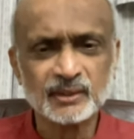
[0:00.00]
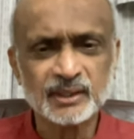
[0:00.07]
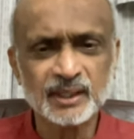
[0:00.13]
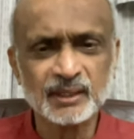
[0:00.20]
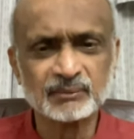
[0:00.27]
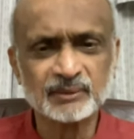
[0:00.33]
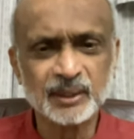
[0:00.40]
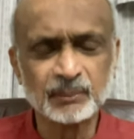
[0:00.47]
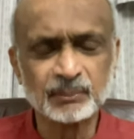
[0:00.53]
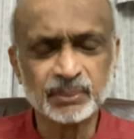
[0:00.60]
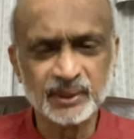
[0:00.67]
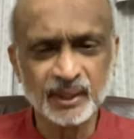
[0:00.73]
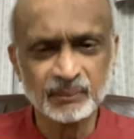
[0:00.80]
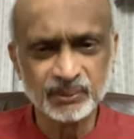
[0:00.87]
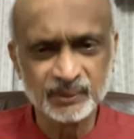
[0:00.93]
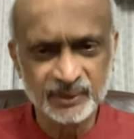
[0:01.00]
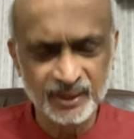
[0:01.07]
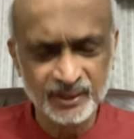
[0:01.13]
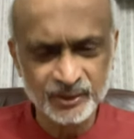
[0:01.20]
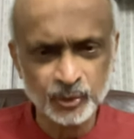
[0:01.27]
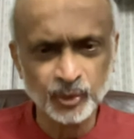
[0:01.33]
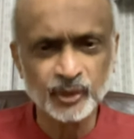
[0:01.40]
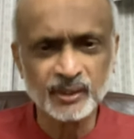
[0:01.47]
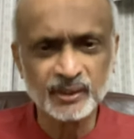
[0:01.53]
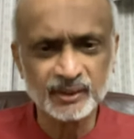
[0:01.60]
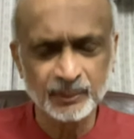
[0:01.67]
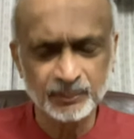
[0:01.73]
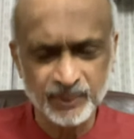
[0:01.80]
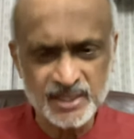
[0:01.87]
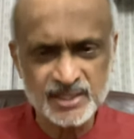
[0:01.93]
the the the the, UK,
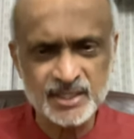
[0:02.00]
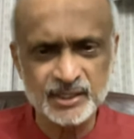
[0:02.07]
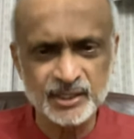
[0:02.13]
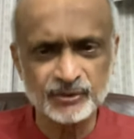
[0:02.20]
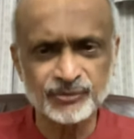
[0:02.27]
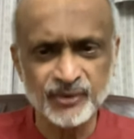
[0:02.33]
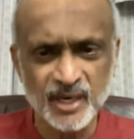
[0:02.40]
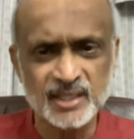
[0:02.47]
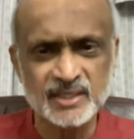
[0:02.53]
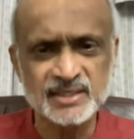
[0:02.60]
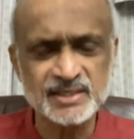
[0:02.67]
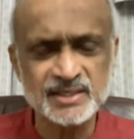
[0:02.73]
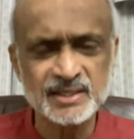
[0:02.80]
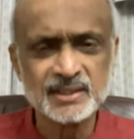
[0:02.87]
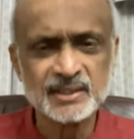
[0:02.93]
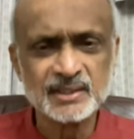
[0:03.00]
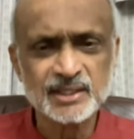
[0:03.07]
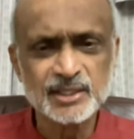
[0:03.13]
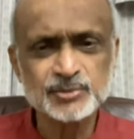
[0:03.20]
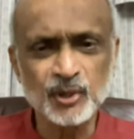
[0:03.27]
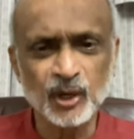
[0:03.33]
the president of France is